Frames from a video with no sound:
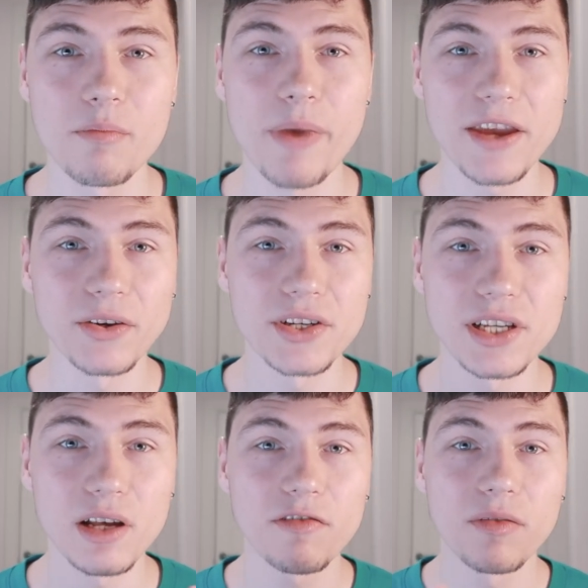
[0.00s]
Pay
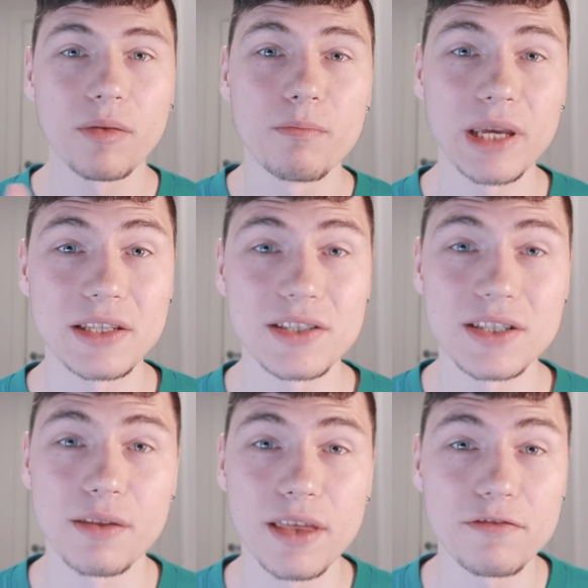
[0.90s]
yourself means
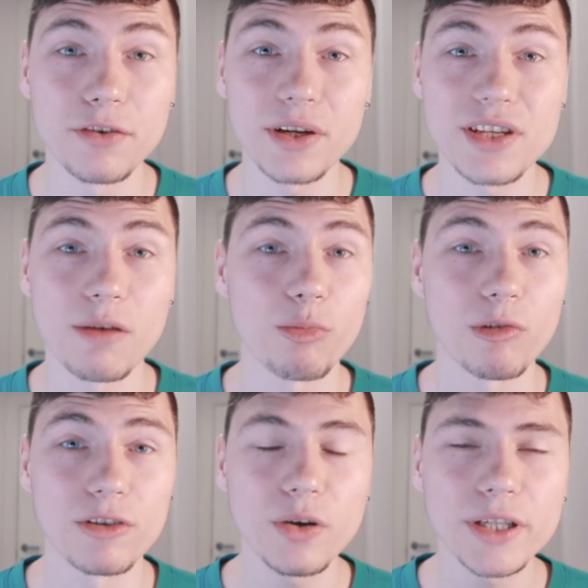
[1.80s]
that, for
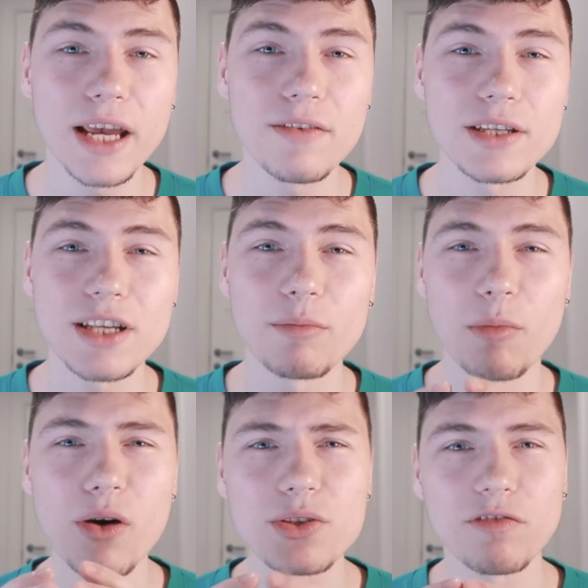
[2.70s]
example, you're having some
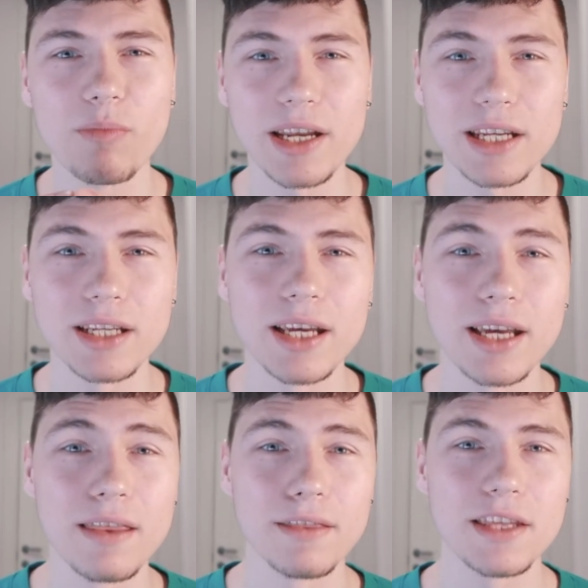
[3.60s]
amount of money
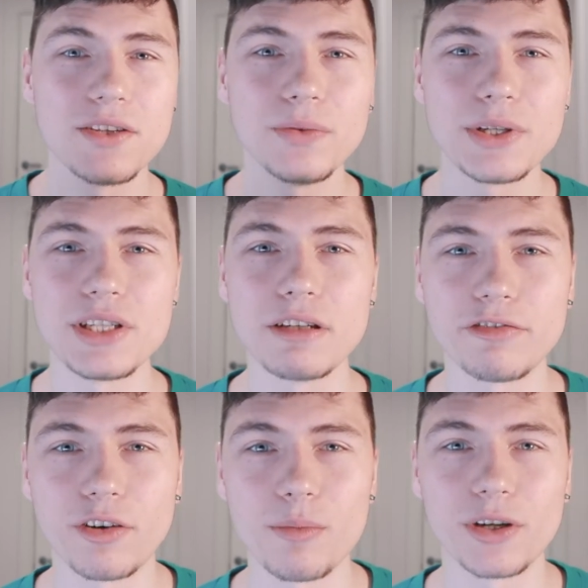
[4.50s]
that you receive
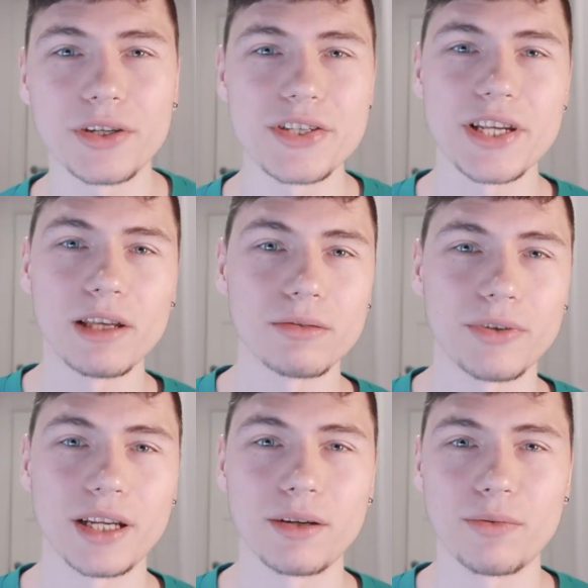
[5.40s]
from your
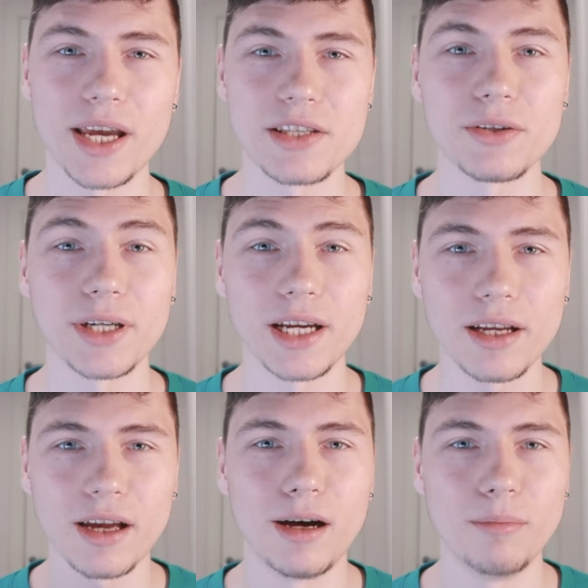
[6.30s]
salary, right, your
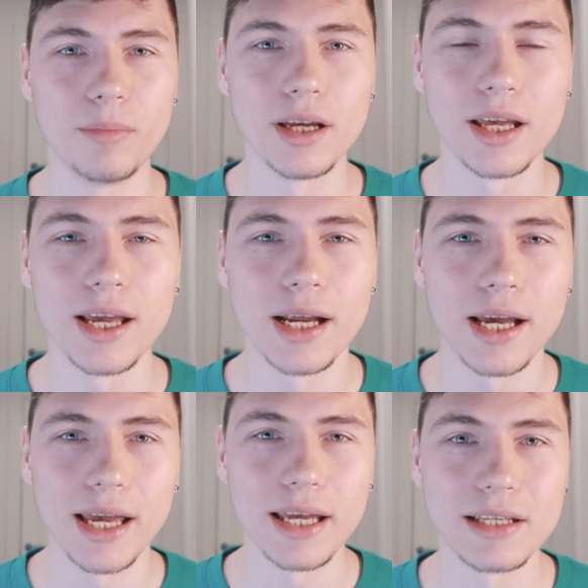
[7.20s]
income.
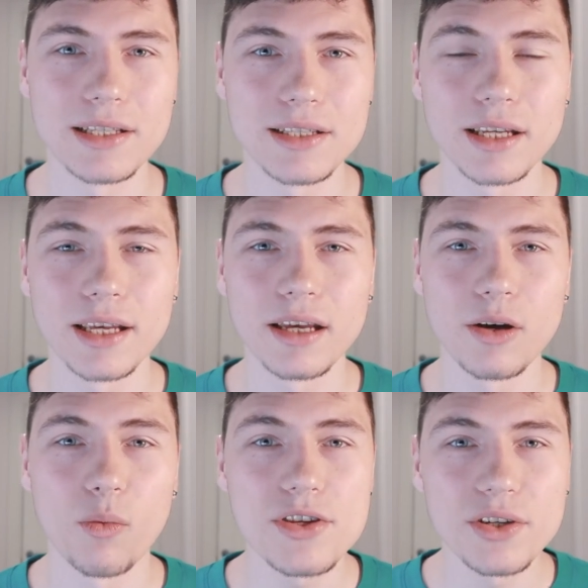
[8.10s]
And
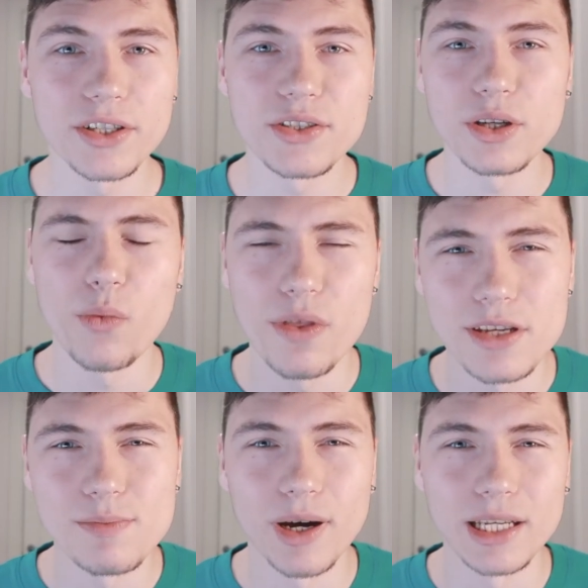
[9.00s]
what you're doing with
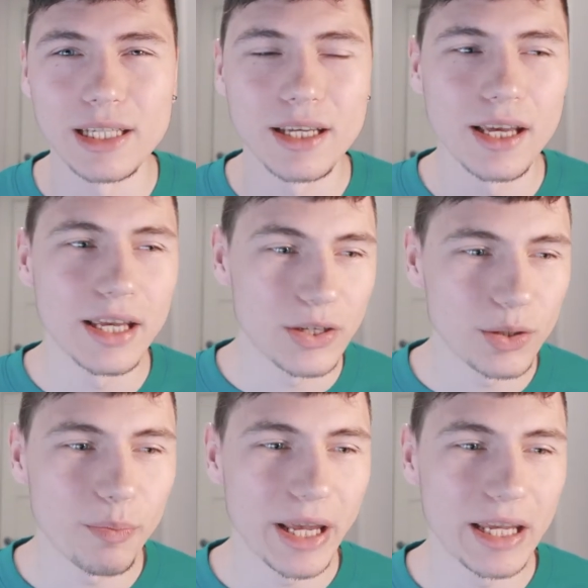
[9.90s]
that money?
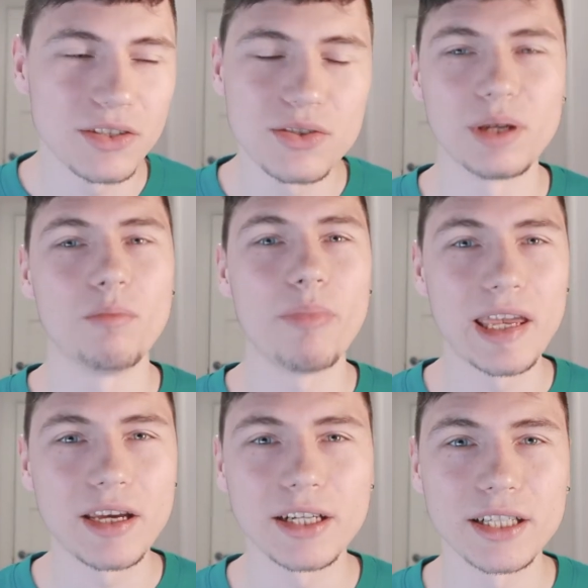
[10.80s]
You're paying to a
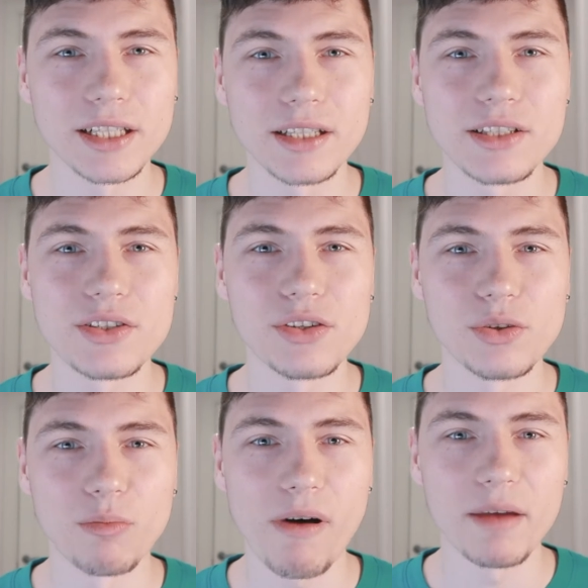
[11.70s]
baker
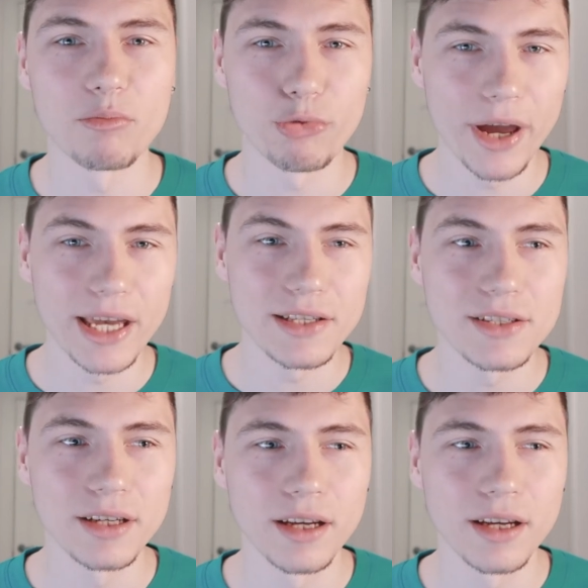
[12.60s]
to buy bread,